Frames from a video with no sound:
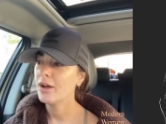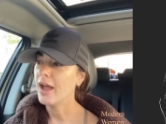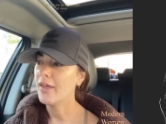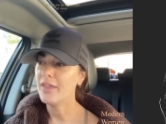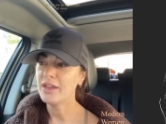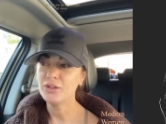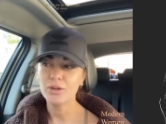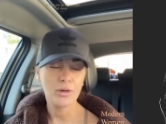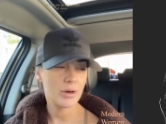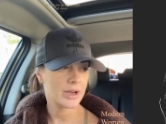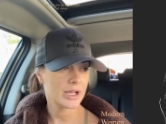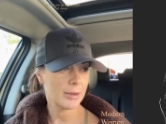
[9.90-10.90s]
and then you go
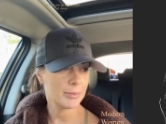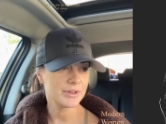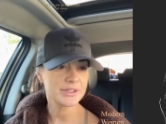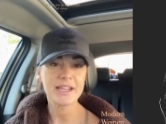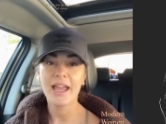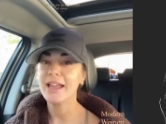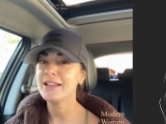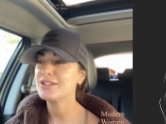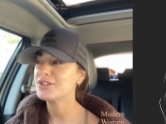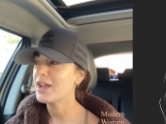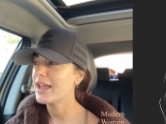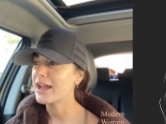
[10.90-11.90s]
on a couple of dates,
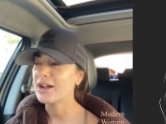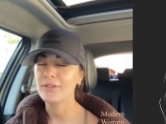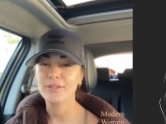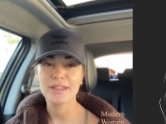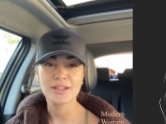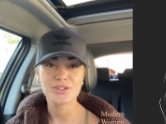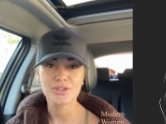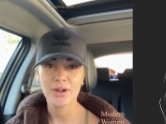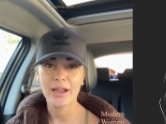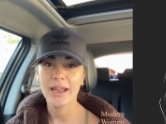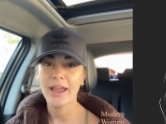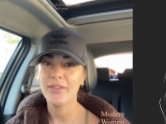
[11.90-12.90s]
you hang out, everything's
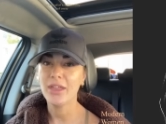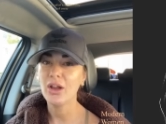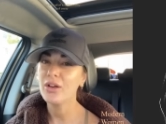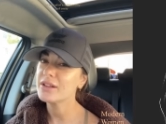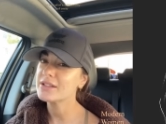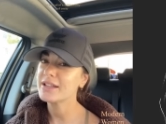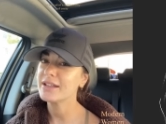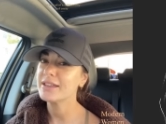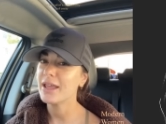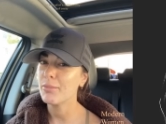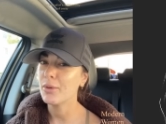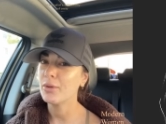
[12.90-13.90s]
great, and then all of a sudden
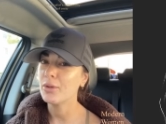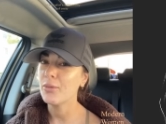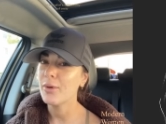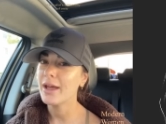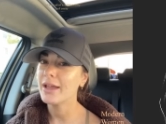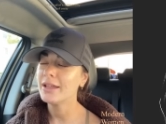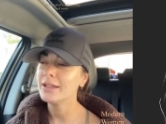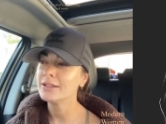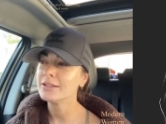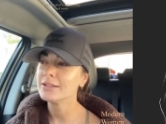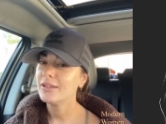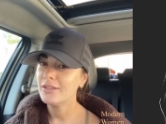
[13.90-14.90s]
they pull away,
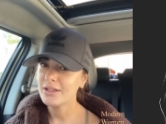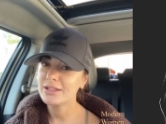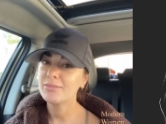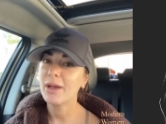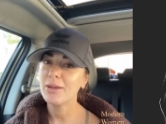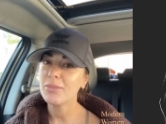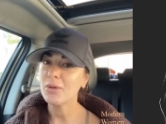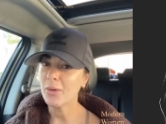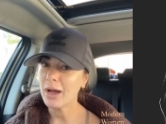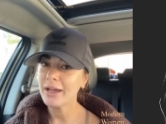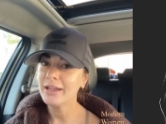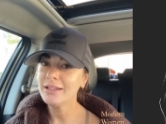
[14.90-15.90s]
this might be
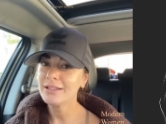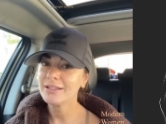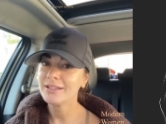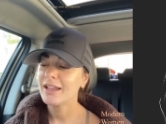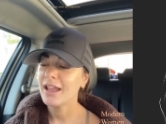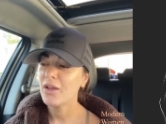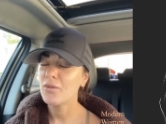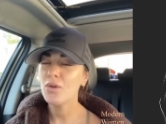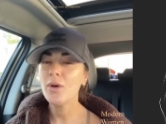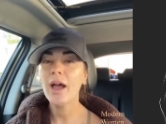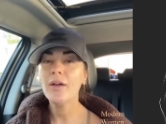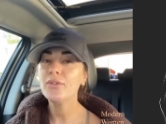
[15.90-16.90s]
why. If you
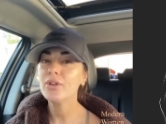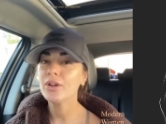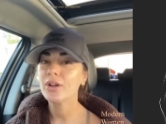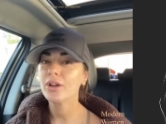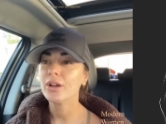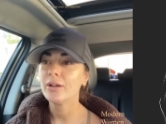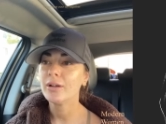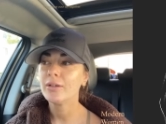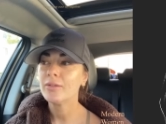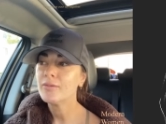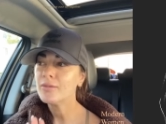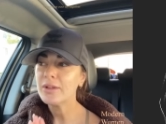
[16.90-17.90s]
have your
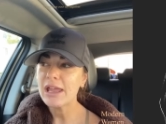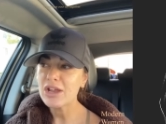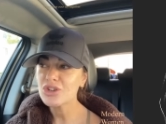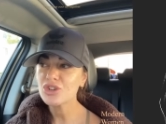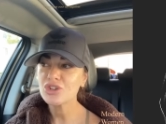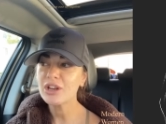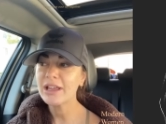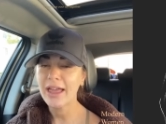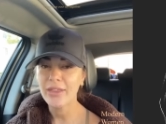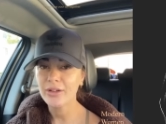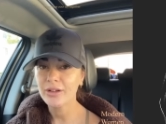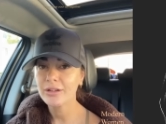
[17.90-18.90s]
ish
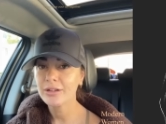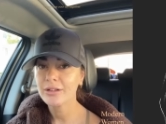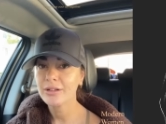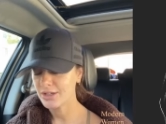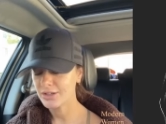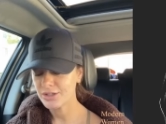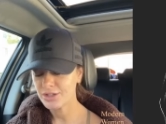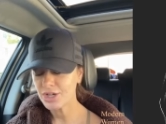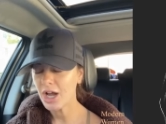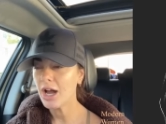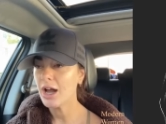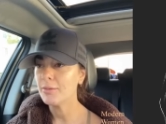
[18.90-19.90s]
together, a good
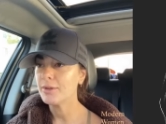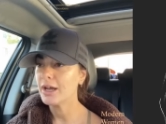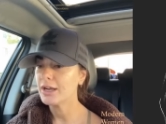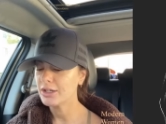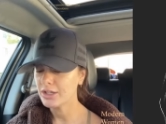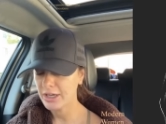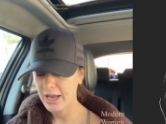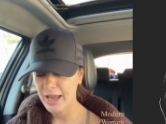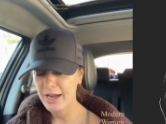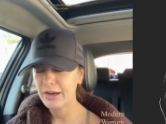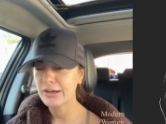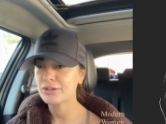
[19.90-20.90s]
job, you got a good
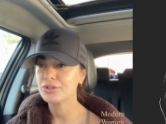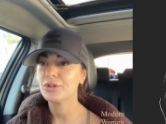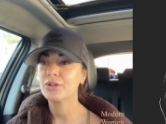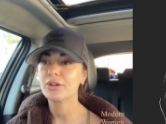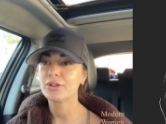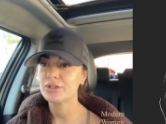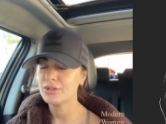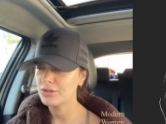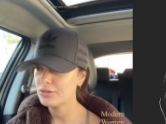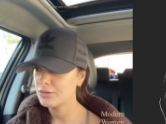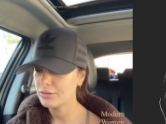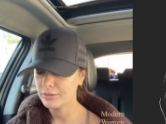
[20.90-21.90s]
head on your shoulders,
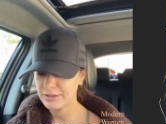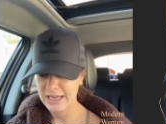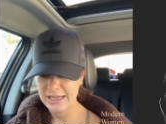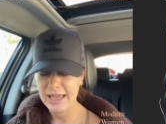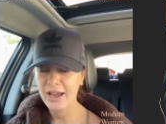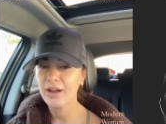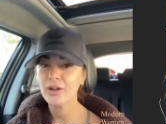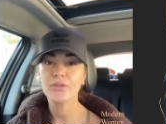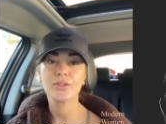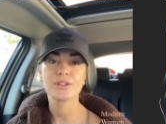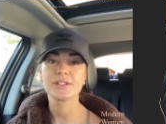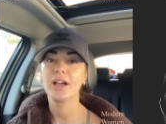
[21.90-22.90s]
you take care of
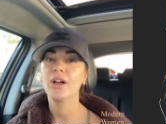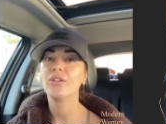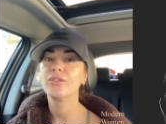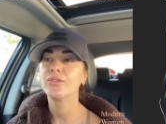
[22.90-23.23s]
yourself